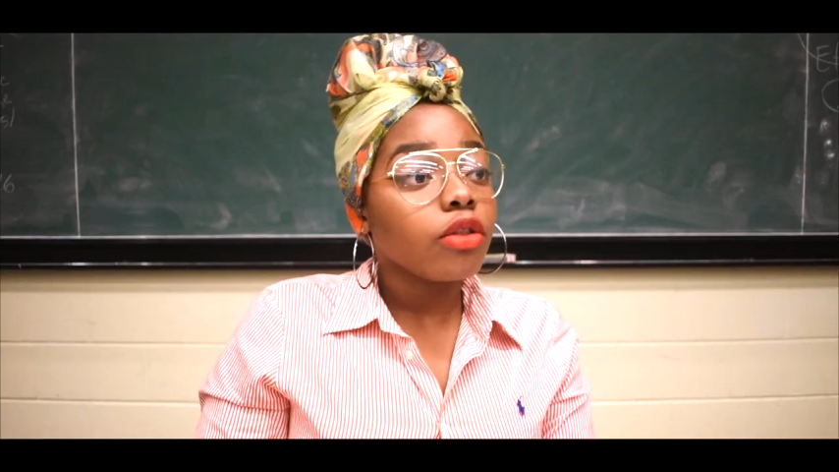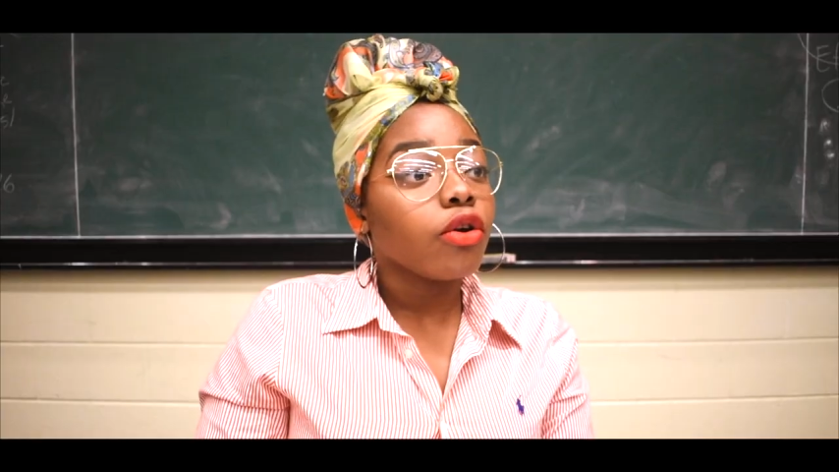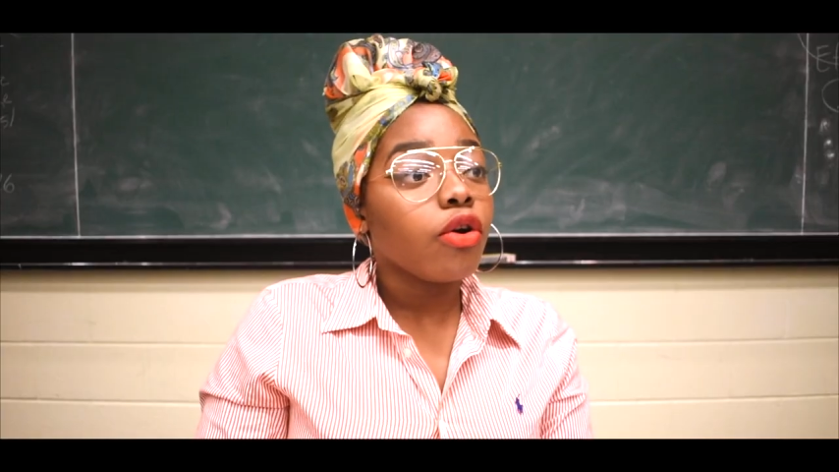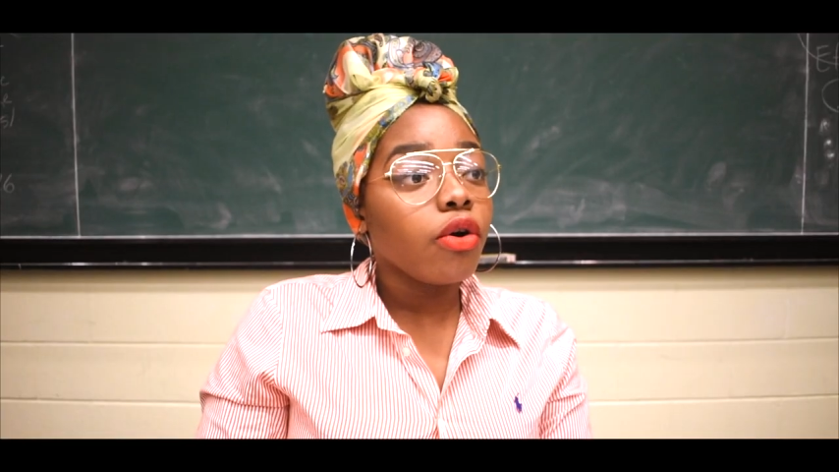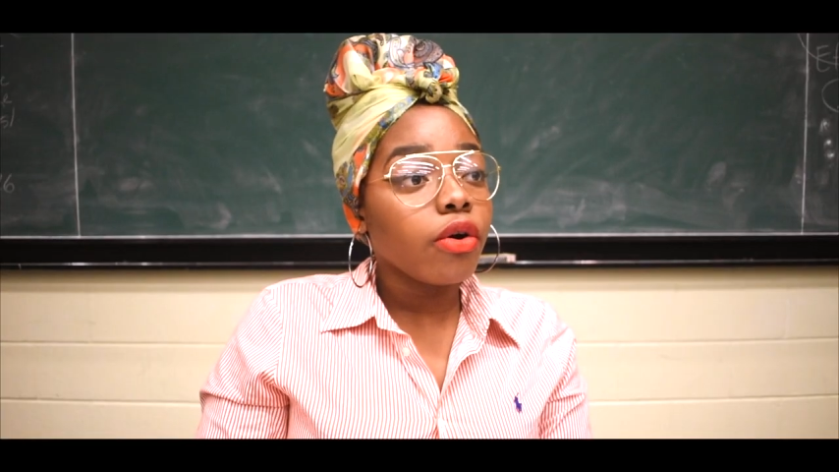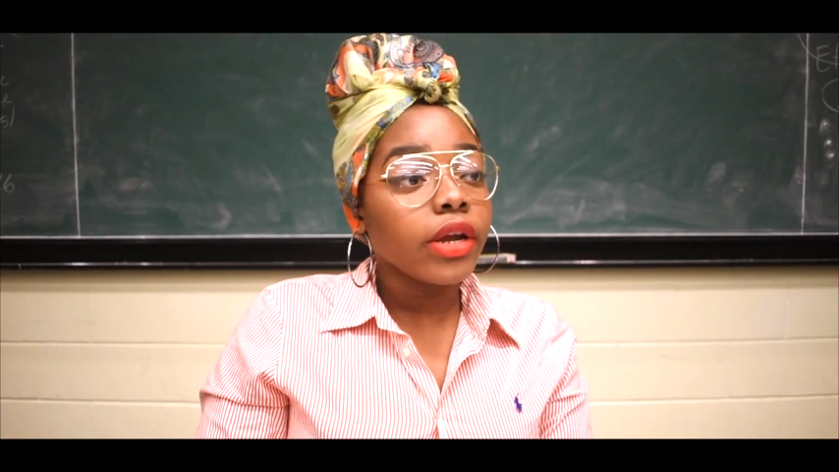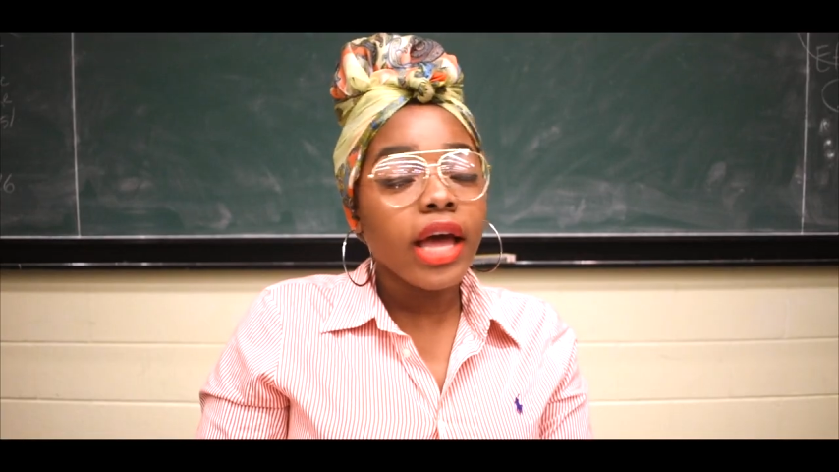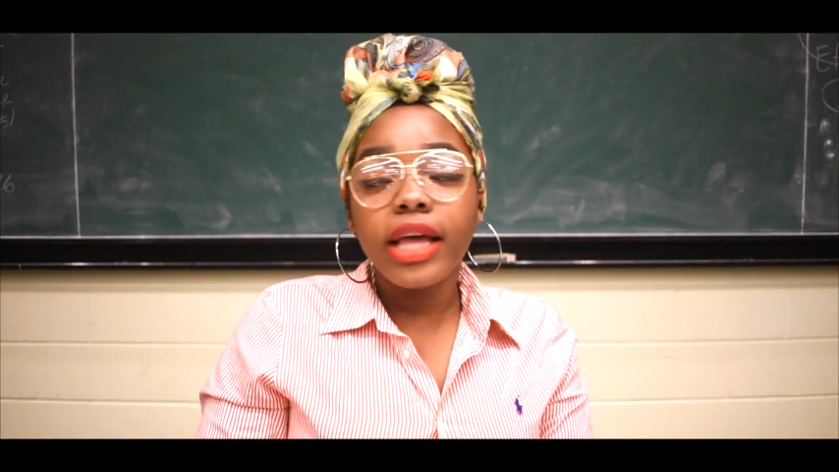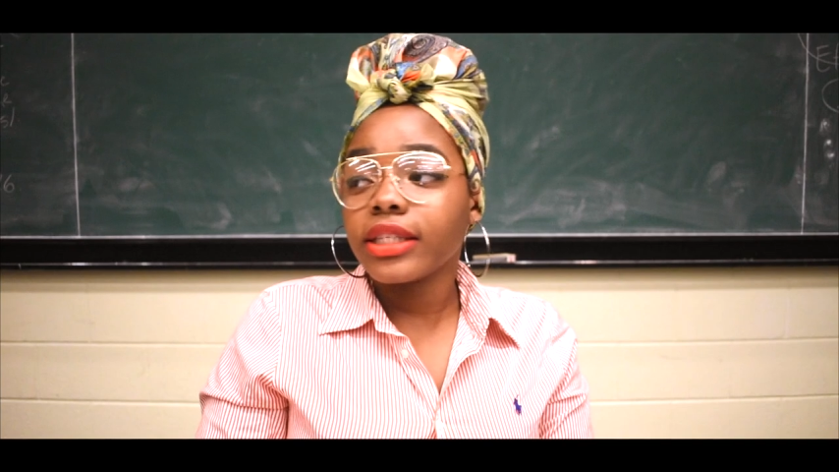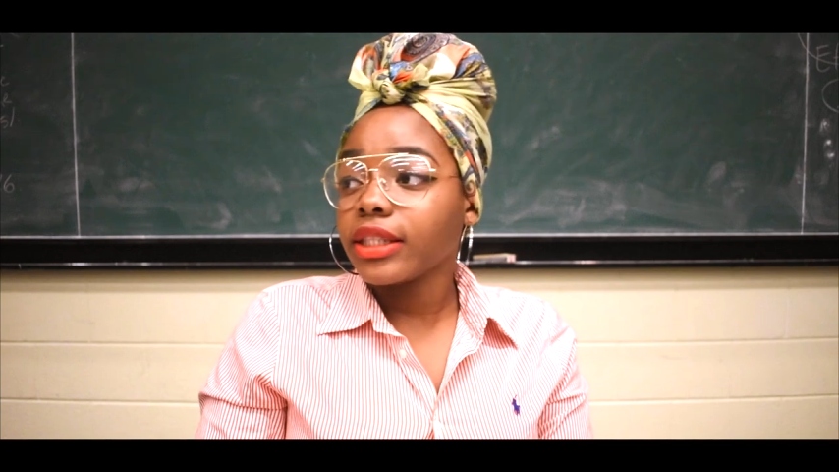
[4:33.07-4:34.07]
The court
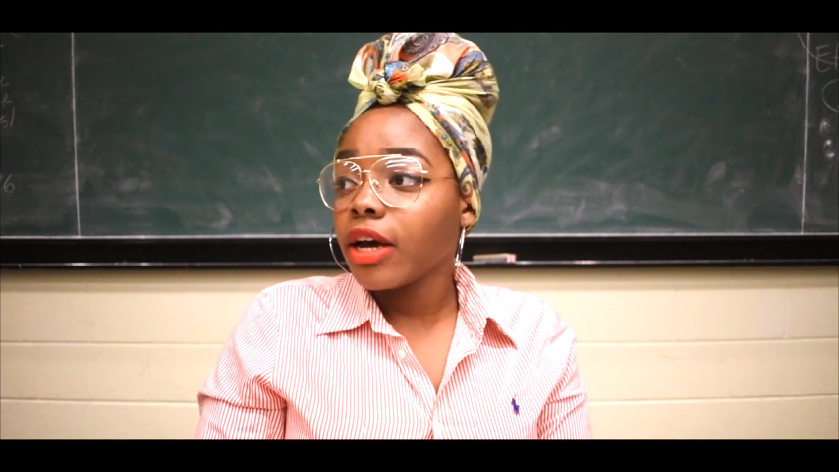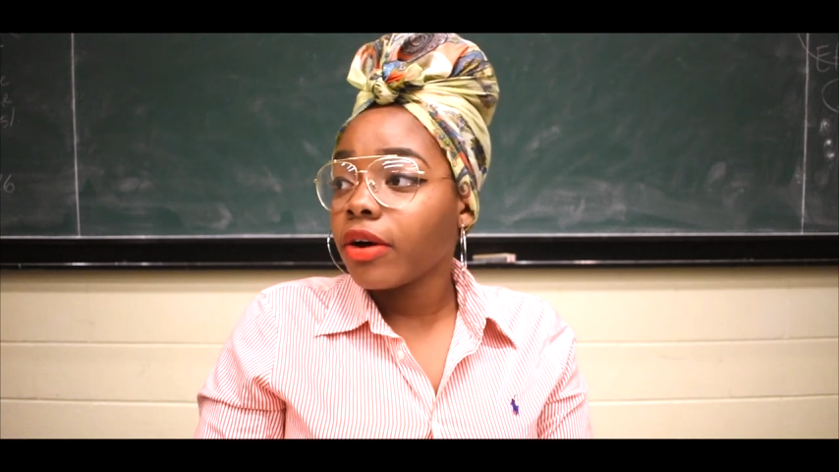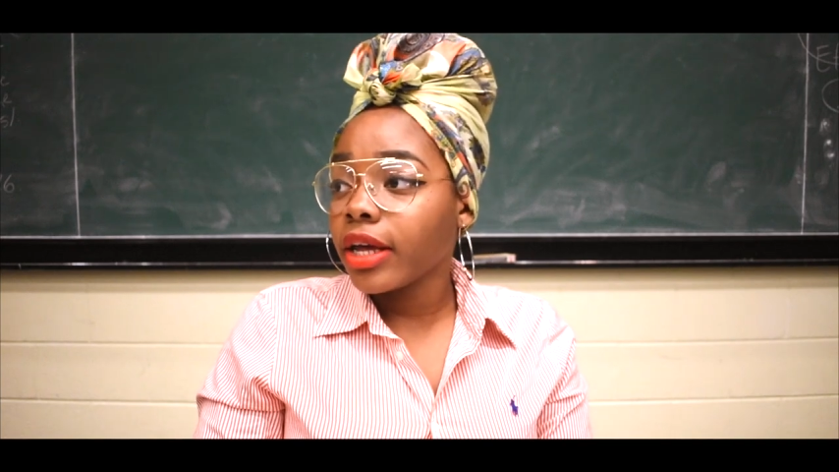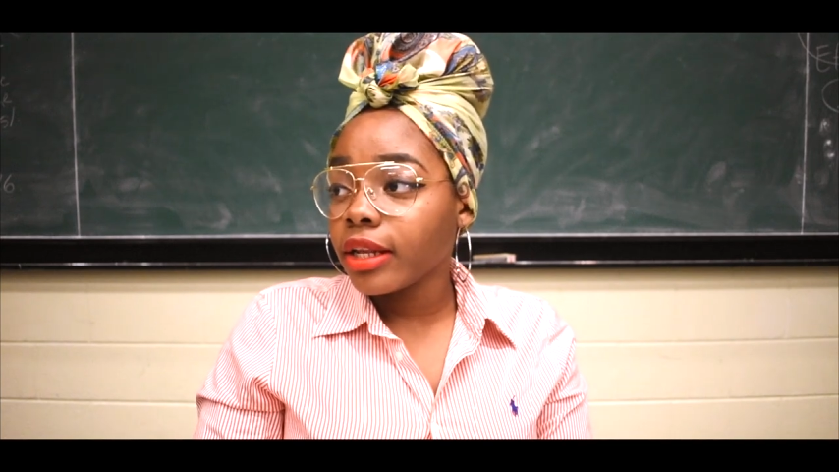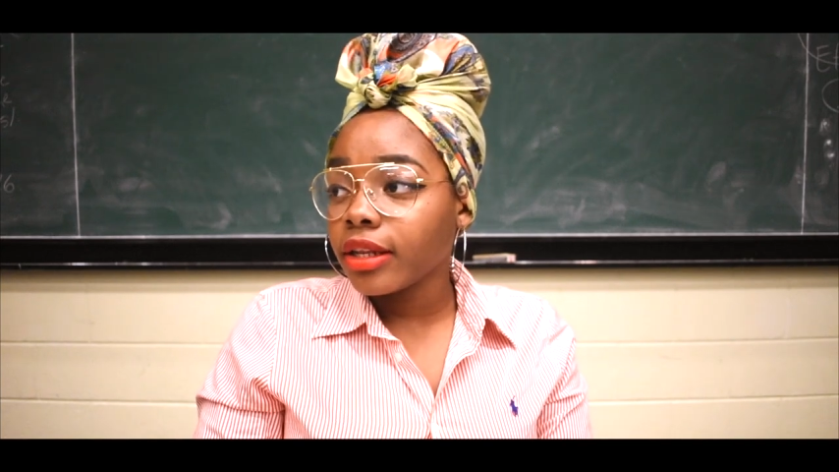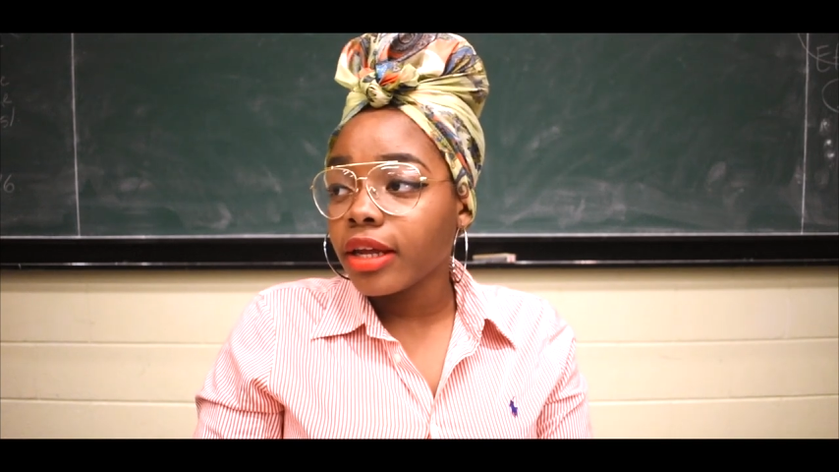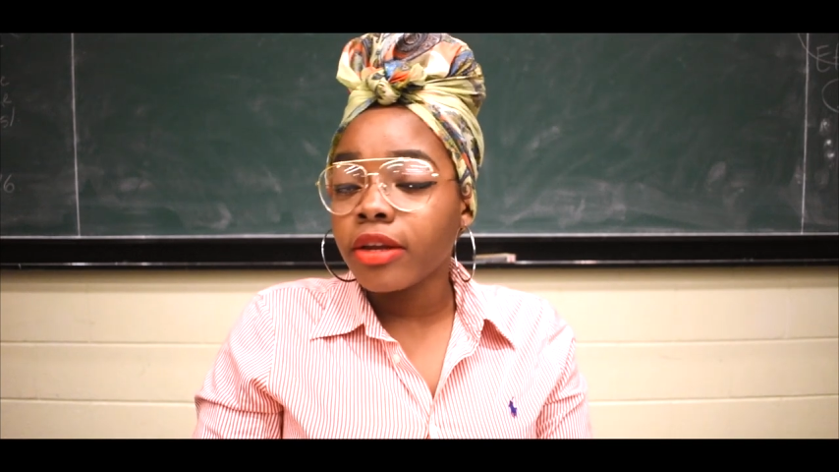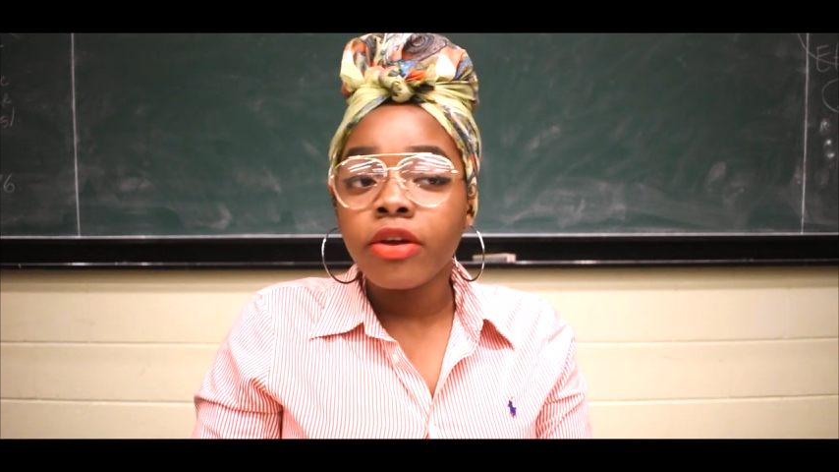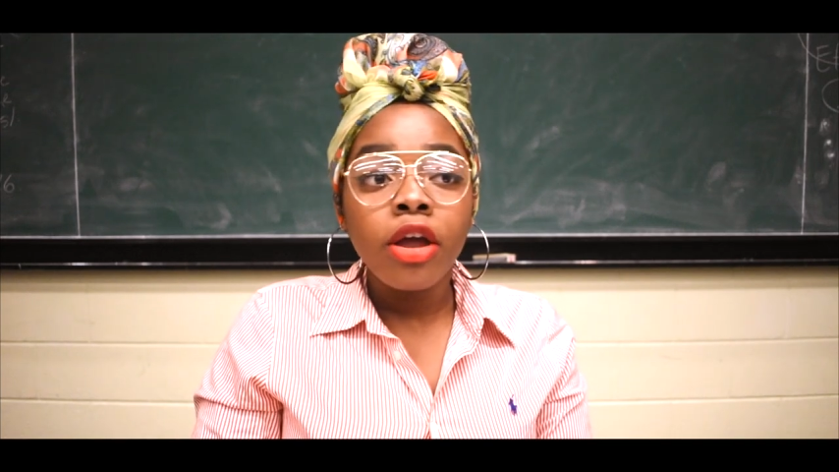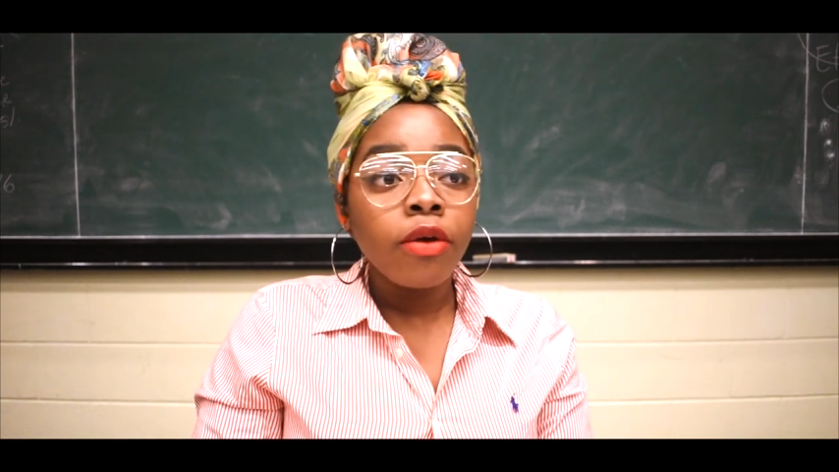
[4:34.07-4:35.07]
has now ended.